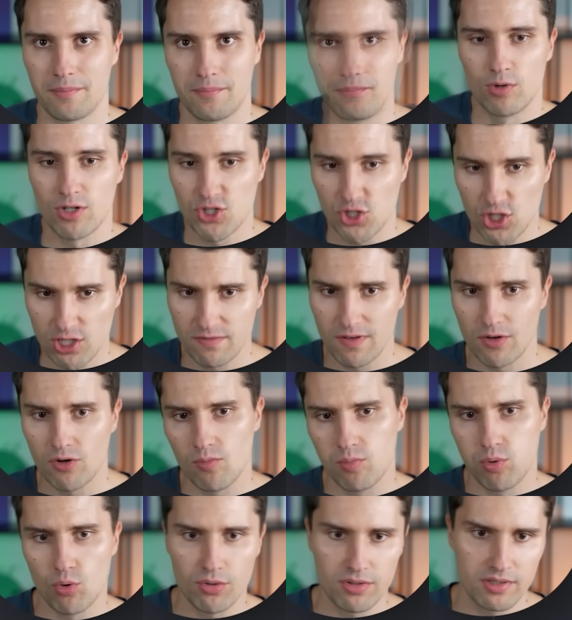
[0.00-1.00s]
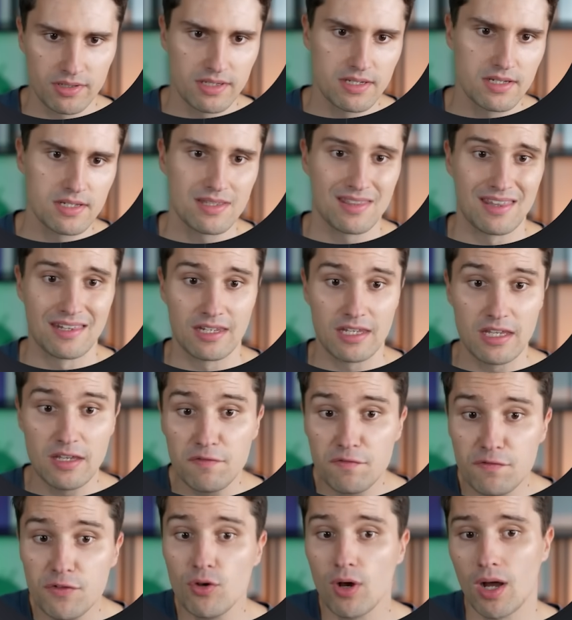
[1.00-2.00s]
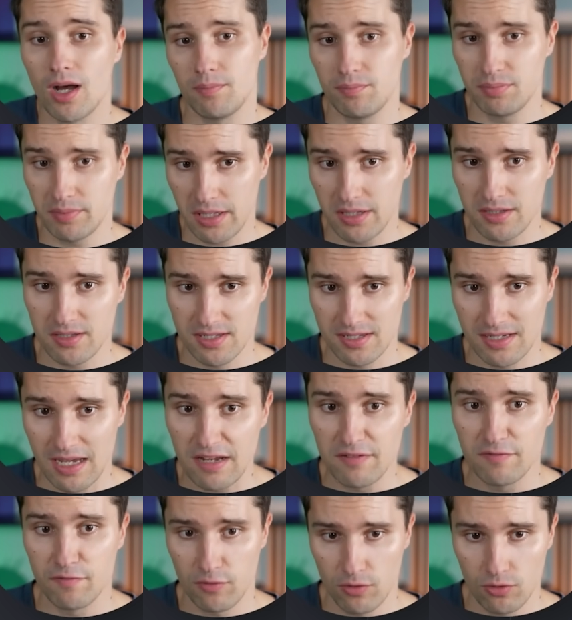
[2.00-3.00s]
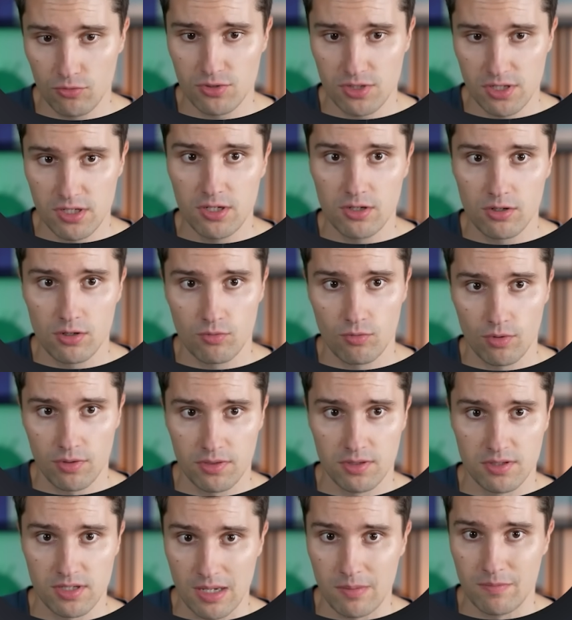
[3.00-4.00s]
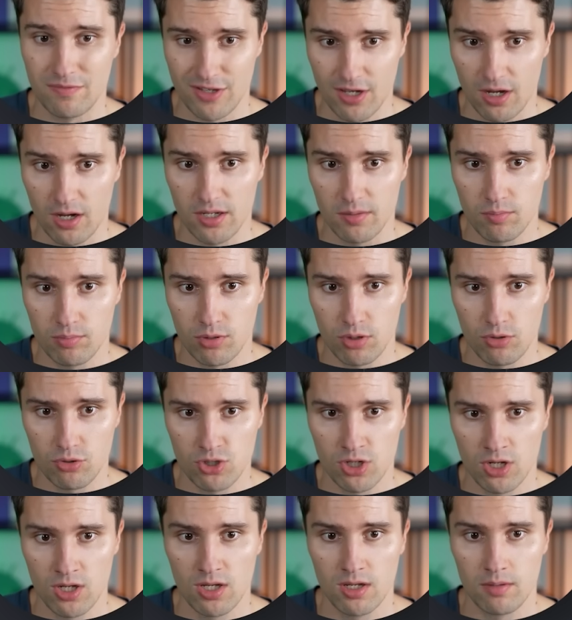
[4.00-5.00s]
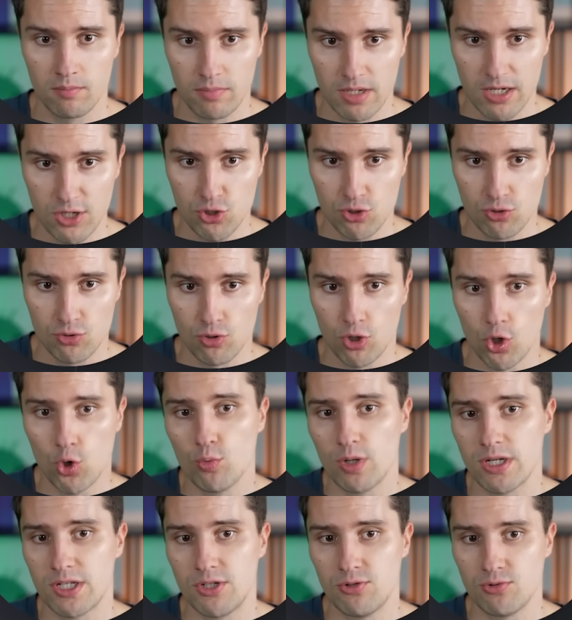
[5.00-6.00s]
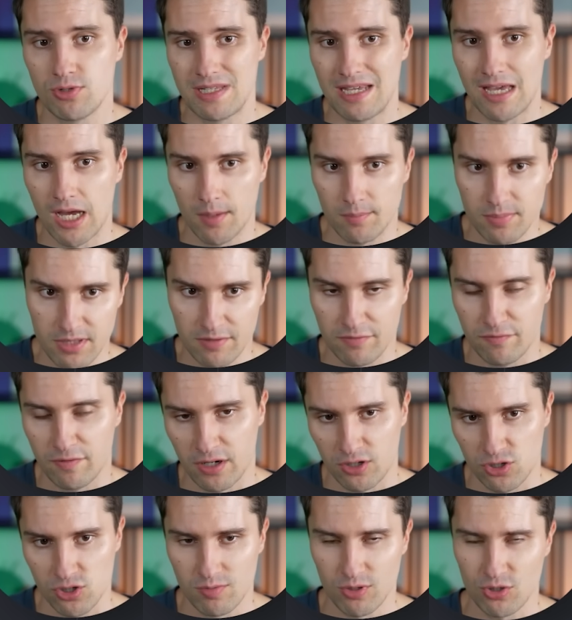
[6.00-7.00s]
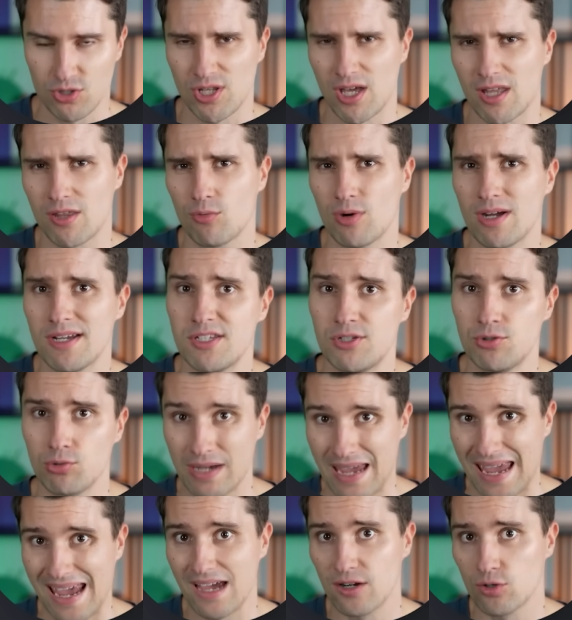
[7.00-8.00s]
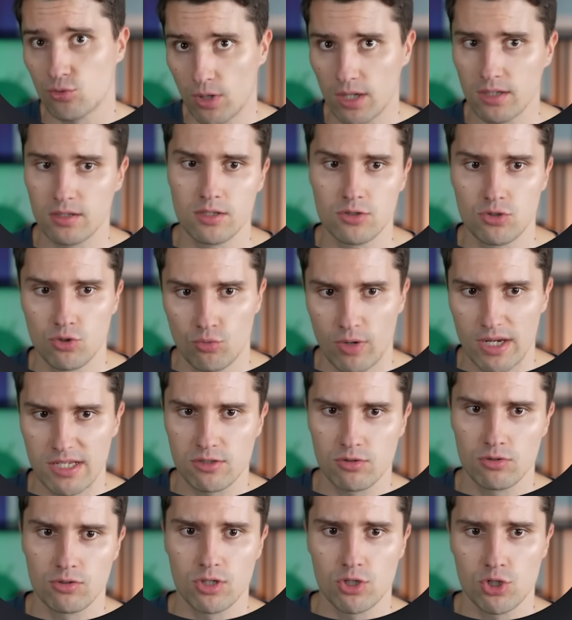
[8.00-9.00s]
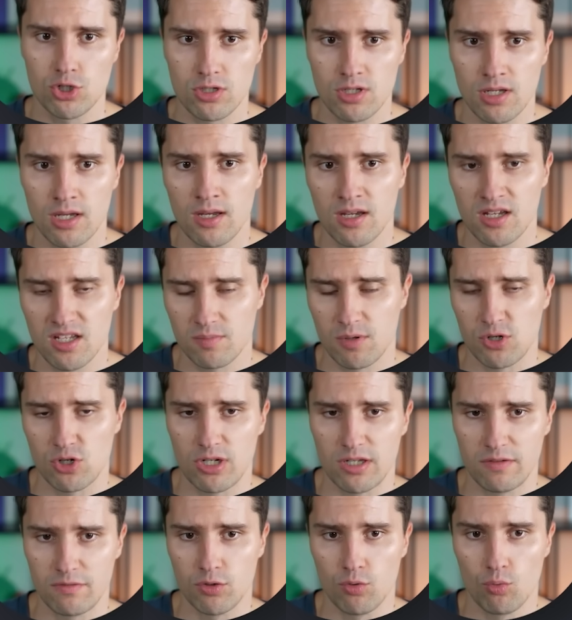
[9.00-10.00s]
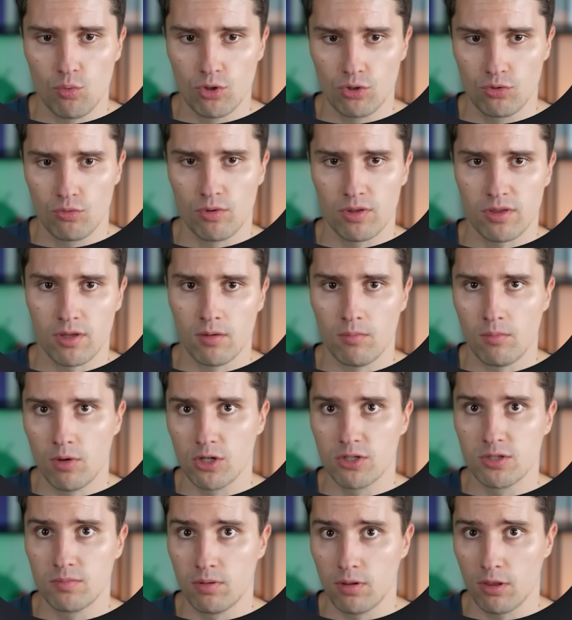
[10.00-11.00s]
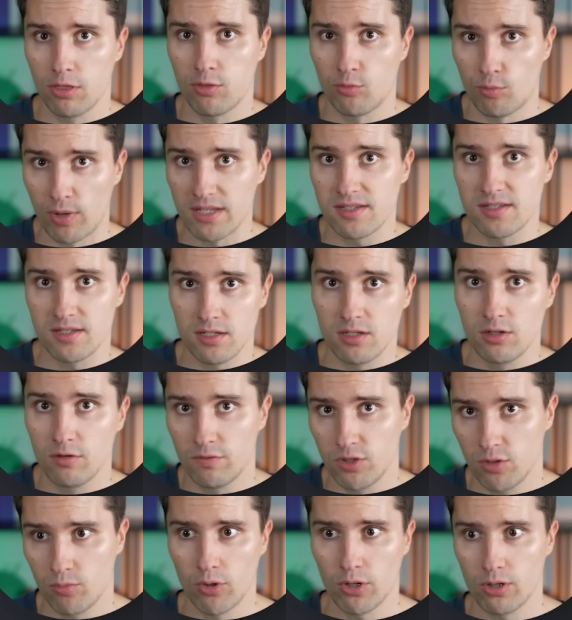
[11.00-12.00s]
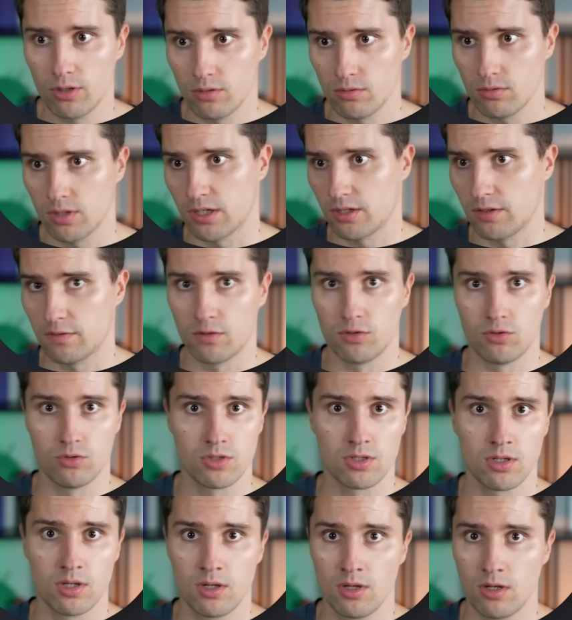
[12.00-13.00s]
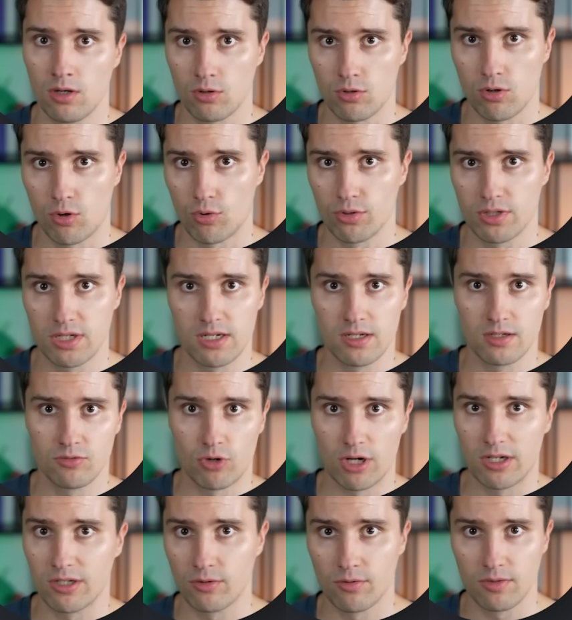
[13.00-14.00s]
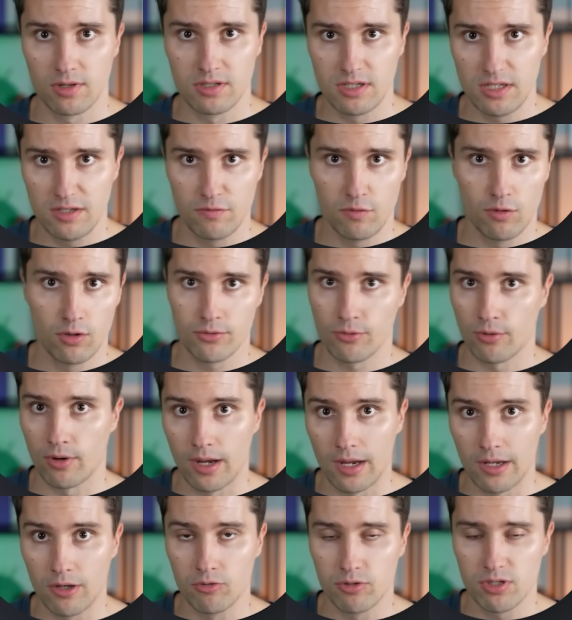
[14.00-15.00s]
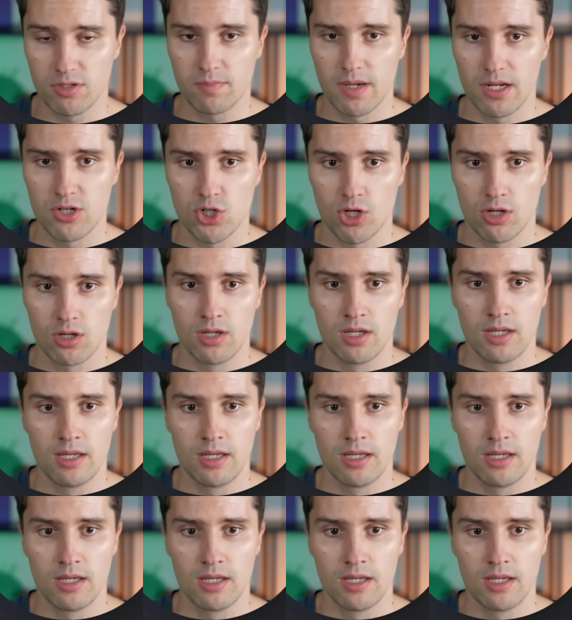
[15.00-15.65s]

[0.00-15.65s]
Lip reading: What's just very important is that if you update state flows here with this MVI approach, make sure to always use the update function, because otherwise you can run into race conditions, especially if you work with multiple threads in your view model, like if you use a coroutine running on the default or IO dispatcher,